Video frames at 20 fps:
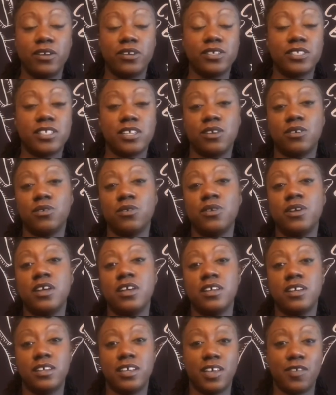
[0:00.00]
So
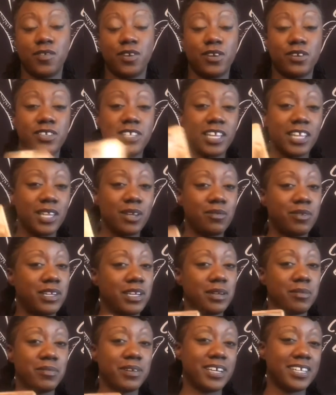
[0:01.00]
if you're dealing with
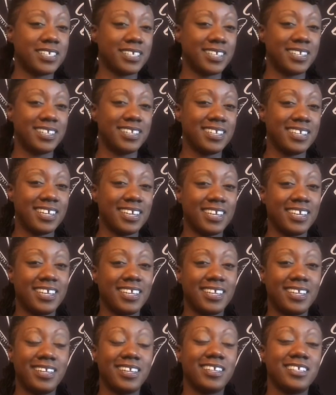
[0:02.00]
depression again,